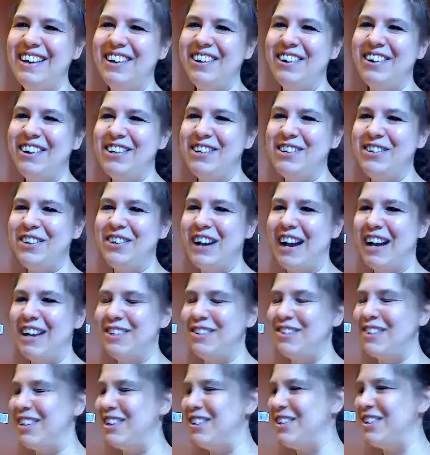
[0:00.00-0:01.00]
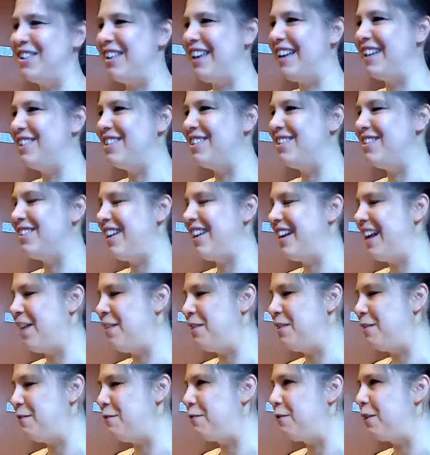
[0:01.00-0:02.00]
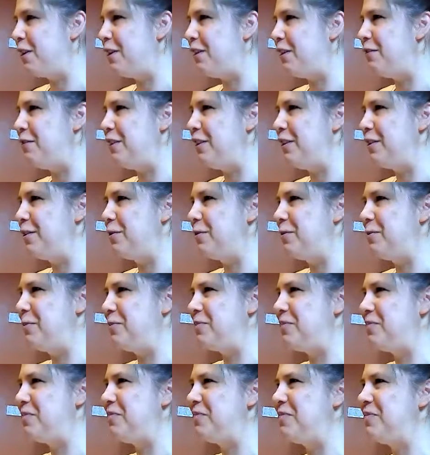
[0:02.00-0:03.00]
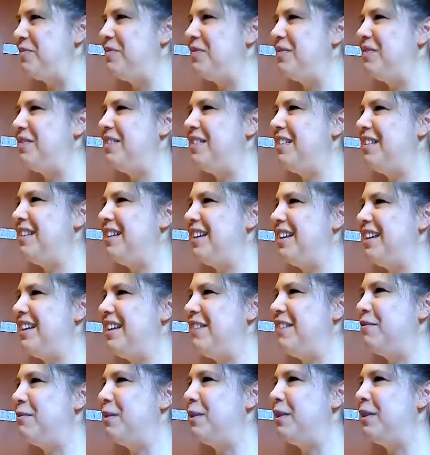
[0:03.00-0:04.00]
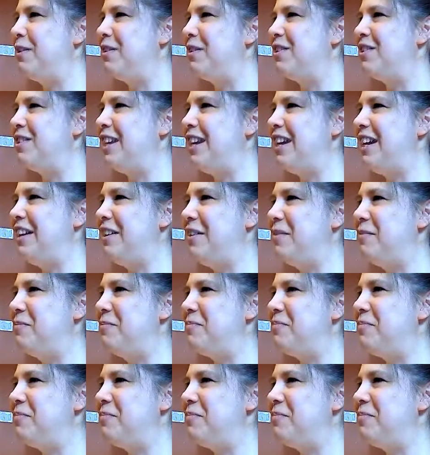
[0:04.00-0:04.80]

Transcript: good, you guys. Stretch your legs straight out in front of you. Give them a little shake.